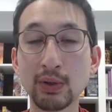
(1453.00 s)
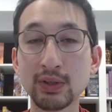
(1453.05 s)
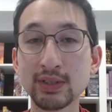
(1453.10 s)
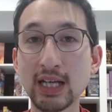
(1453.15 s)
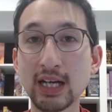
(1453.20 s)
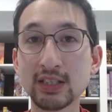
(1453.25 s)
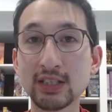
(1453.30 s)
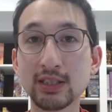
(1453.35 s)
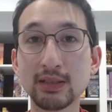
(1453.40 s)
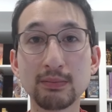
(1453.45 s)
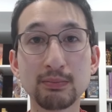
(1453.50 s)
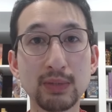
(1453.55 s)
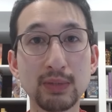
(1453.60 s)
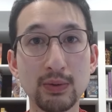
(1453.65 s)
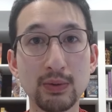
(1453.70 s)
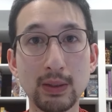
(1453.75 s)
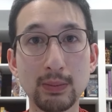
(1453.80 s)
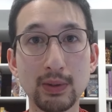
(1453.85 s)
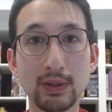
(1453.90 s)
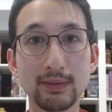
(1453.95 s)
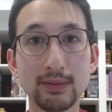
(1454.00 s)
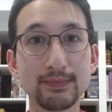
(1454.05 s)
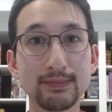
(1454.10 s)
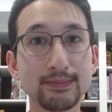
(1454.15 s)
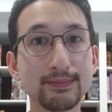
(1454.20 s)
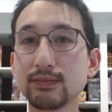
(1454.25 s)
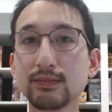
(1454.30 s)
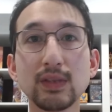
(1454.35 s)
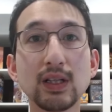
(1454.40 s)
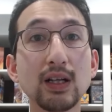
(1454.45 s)
action, breath weapon.
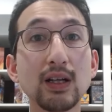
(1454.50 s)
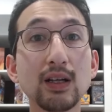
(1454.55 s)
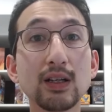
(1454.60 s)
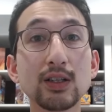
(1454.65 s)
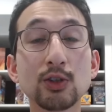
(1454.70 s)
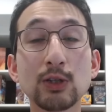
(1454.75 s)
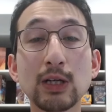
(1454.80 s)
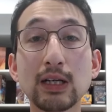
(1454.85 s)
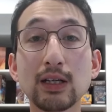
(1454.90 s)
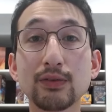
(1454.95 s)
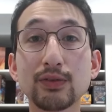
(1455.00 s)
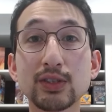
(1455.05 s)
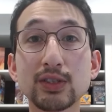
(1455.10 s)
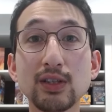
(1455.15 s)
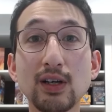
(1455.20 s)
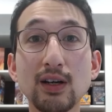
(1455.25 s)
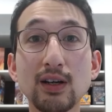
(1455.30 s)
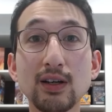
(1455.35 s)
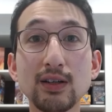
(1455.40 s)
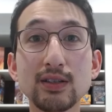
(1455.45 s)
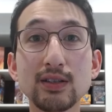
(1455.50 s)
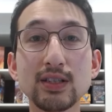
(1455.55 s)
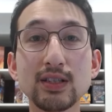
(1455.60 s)
Crown of Stars